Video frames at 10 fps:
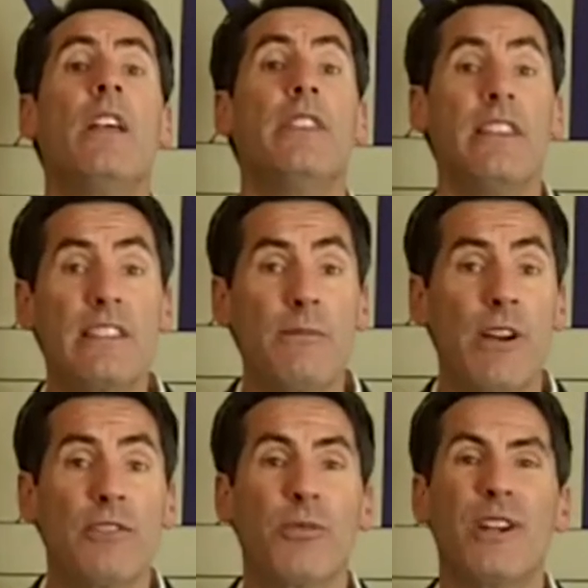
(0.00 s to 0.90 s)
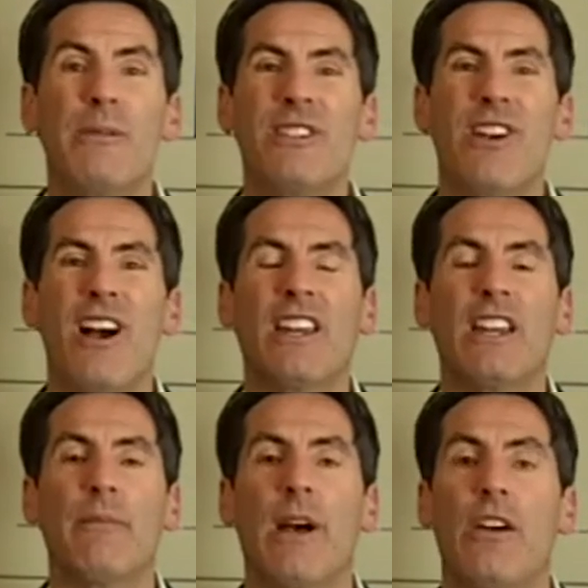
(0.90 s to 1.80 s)
This month, we're going to be
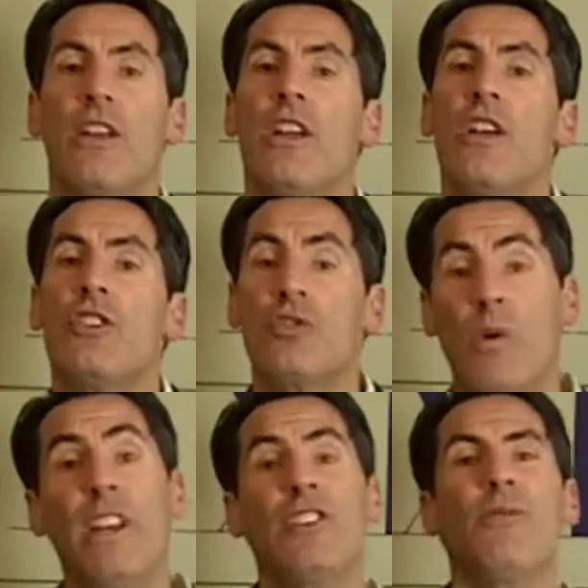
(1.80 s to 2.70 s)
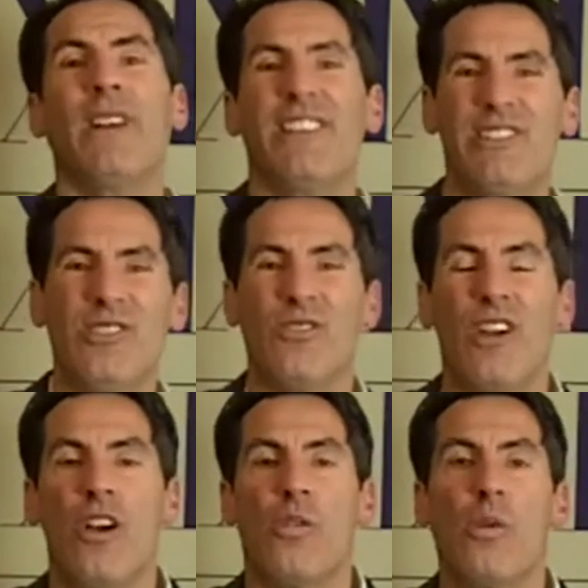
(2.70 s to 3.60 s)
talking about 2022.
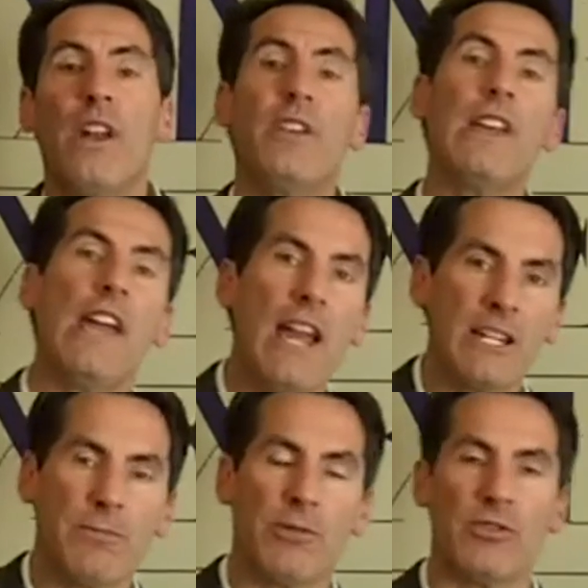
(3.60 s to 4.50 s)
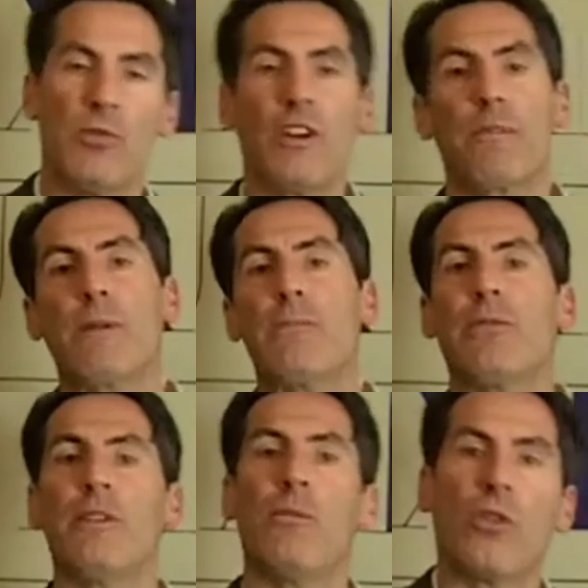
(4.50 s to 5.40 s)
What are the experts? What are
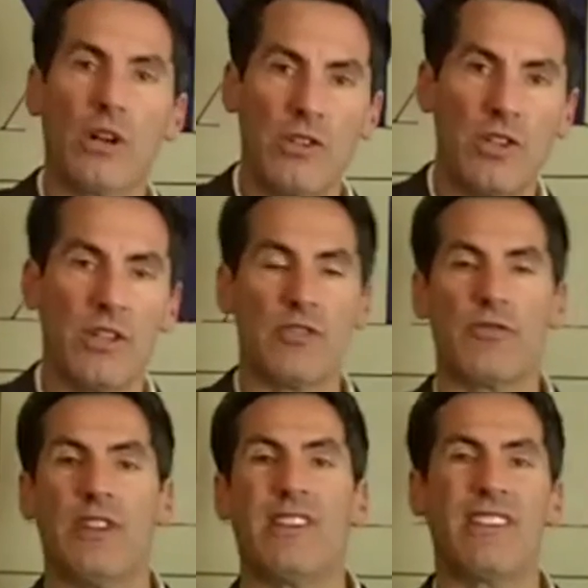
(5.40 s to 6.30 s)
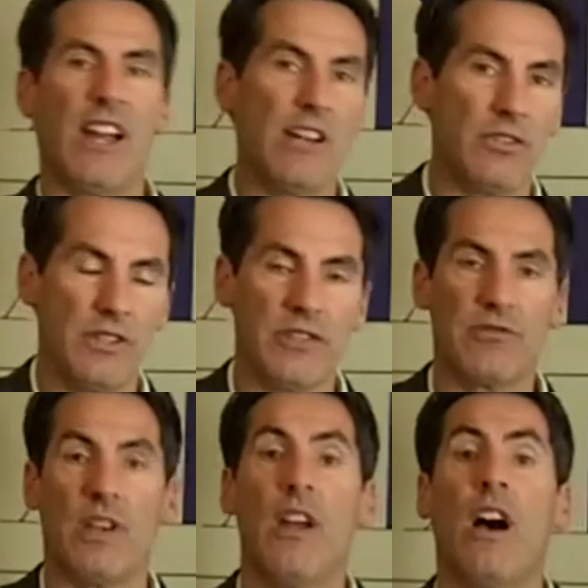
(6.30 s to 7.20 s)
people in the mortgage industry, the title
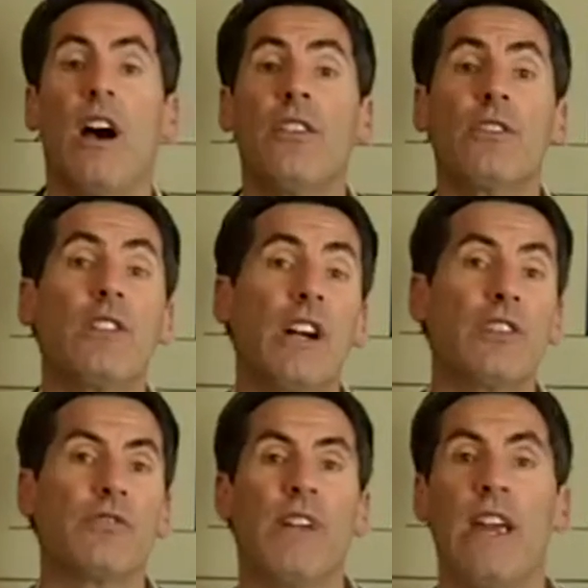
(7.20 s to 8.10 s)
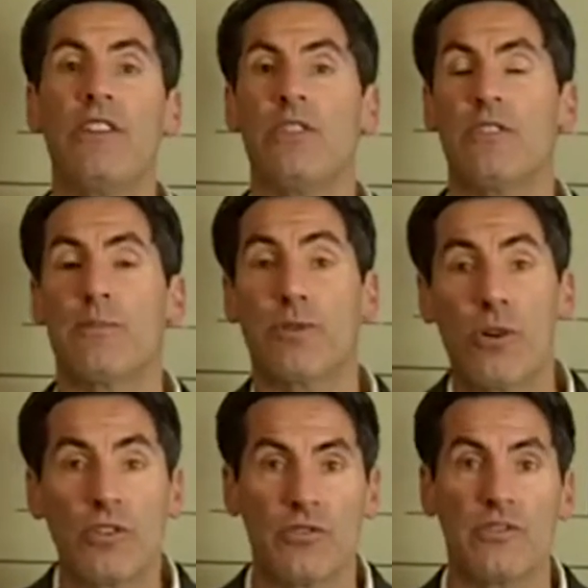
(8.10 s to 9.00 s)
industry, other luxury agents,
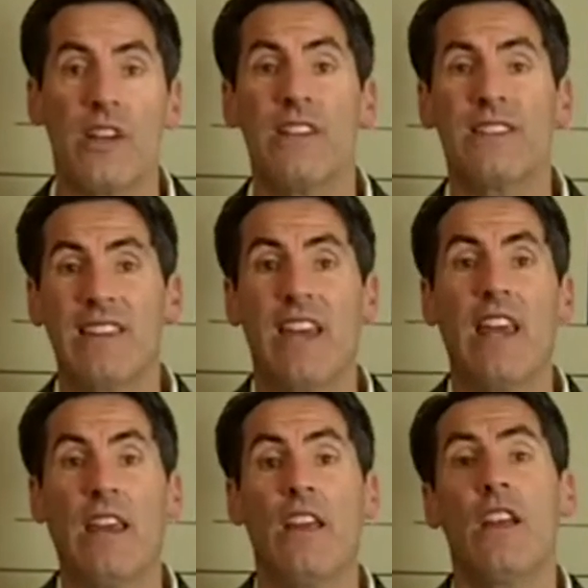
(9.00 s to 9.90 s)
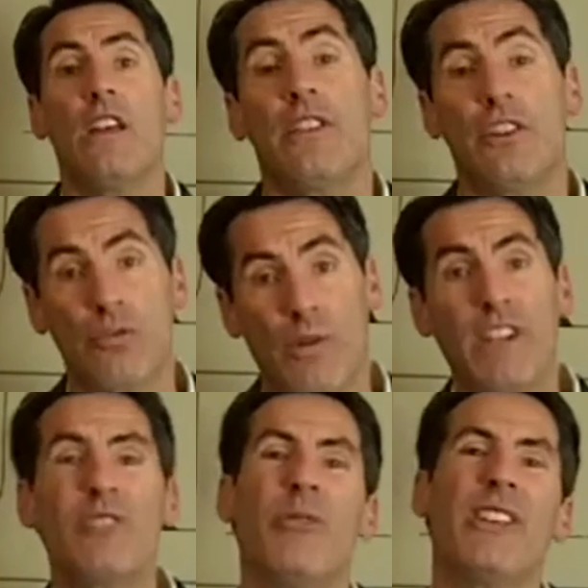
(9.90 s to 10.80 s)
brokers saying the
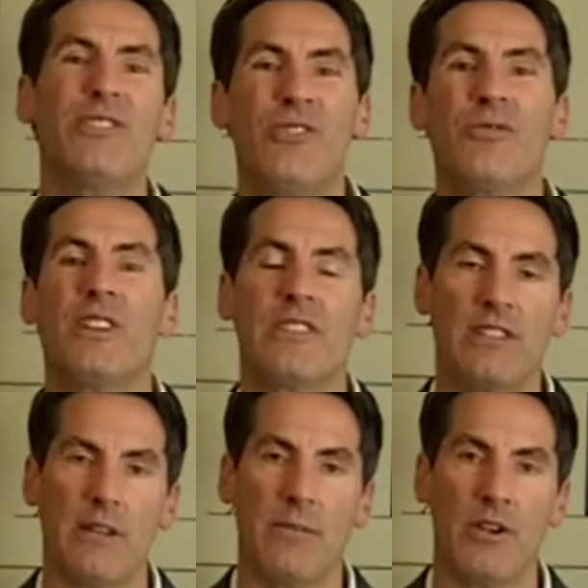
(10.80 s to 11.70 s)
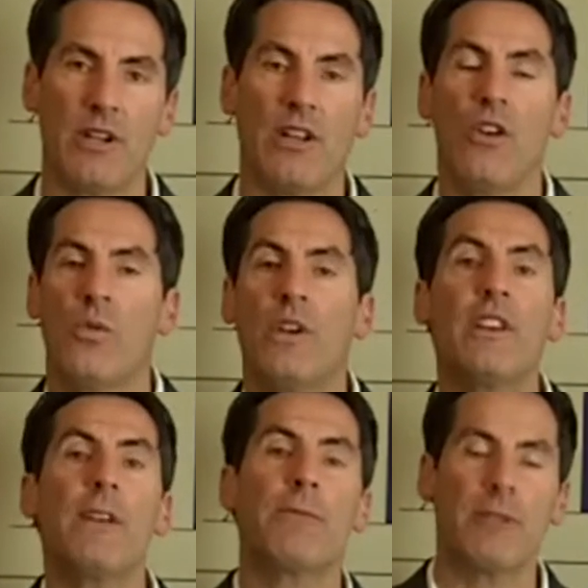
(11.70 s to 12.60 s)
2022 real estate market? What
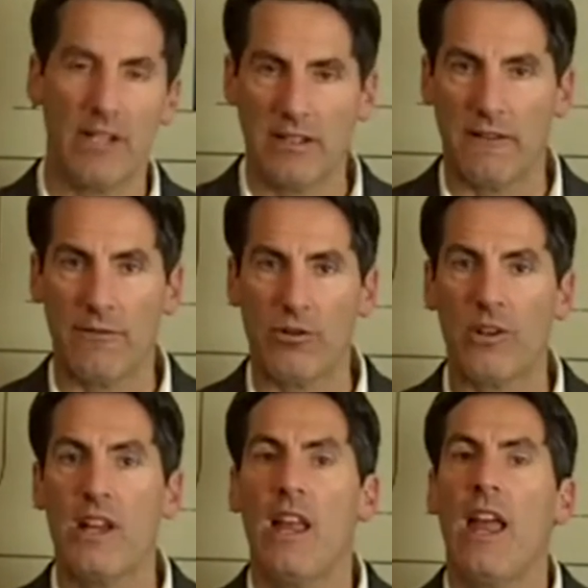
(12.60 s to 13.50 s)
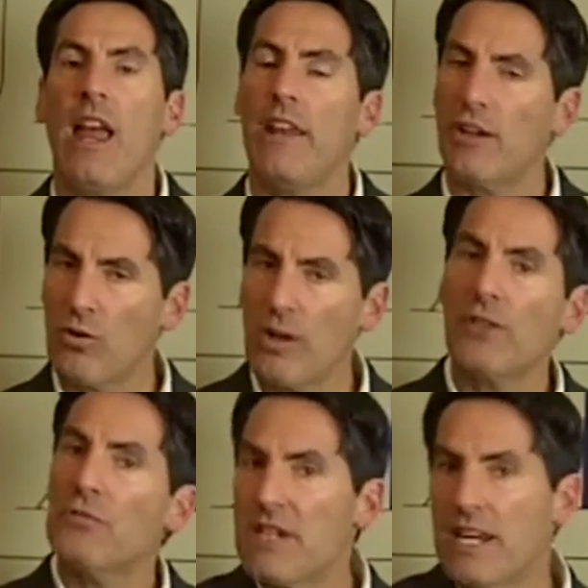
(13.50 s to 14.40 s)
are they predicting for it? And a
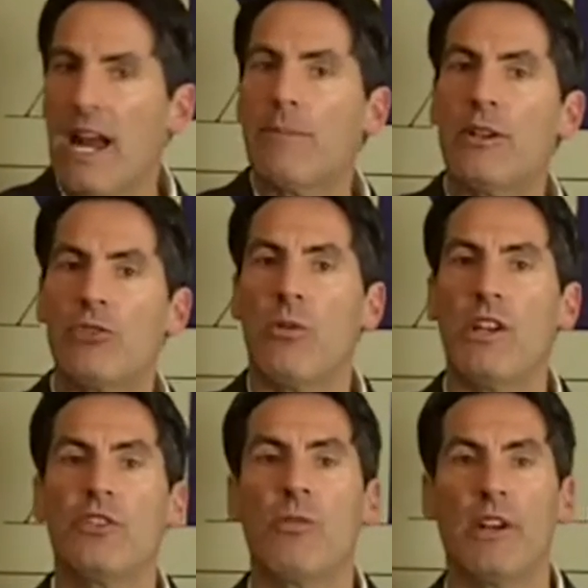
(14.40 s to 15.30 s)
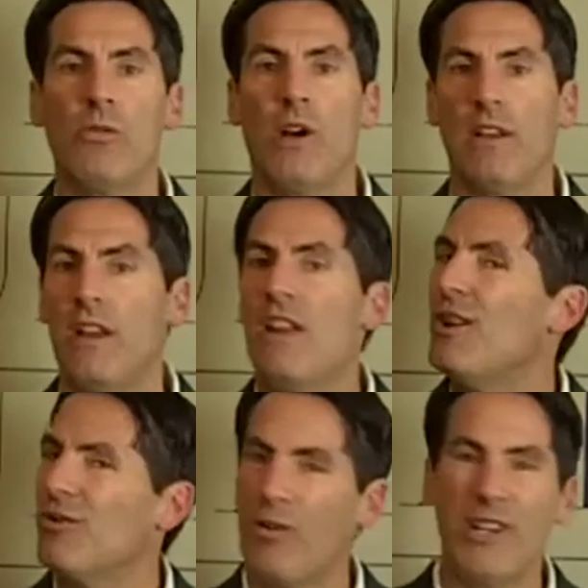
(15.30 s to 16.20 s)
quick recap on 2021.
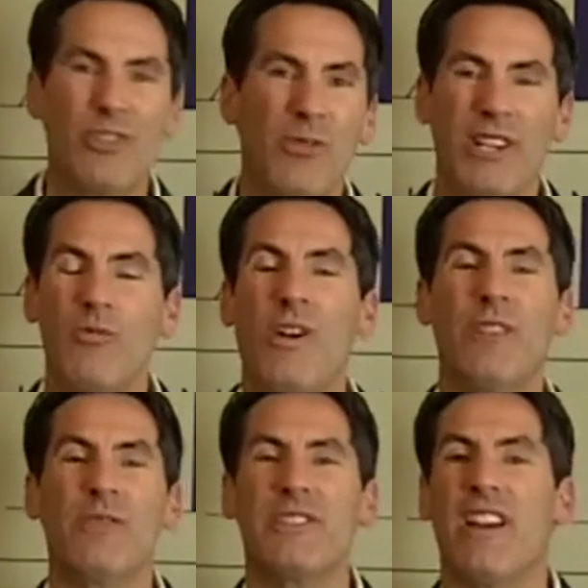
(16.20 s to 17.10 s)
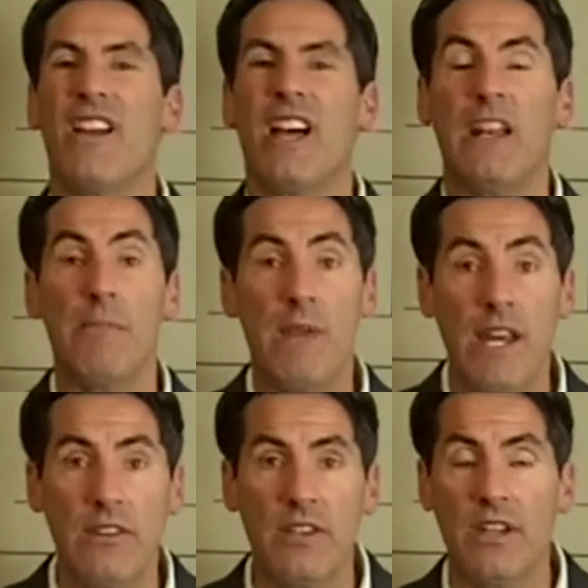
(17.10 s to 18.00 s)
2021 was an
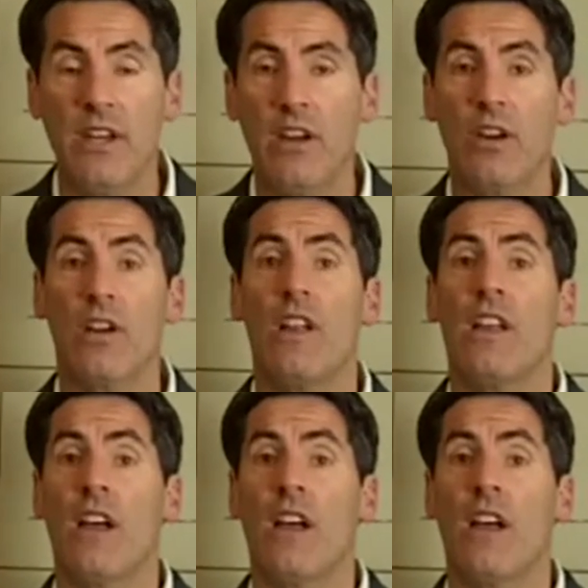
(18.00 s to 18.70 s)
amazing year